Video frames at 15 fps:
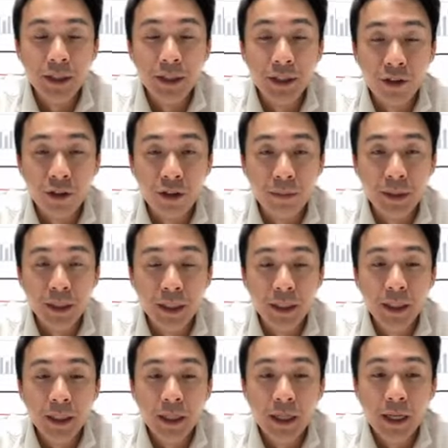economy
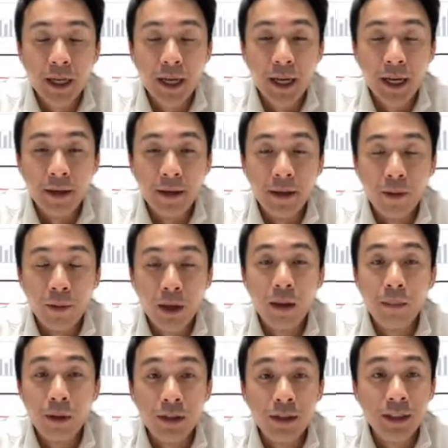and uh, what kind
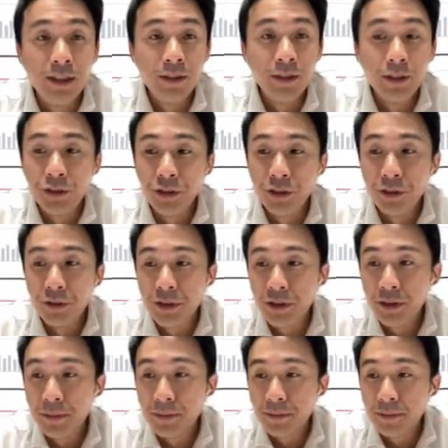of policies they'll introduce.
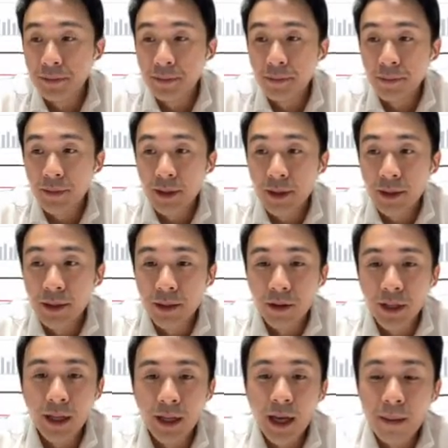
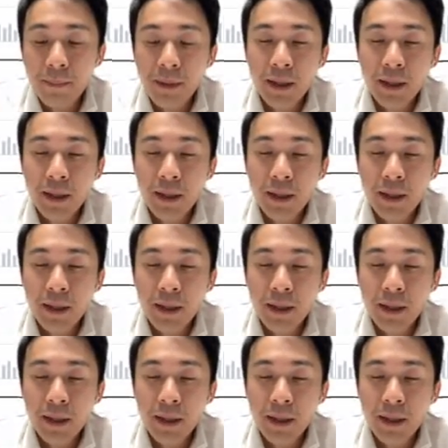Okay, and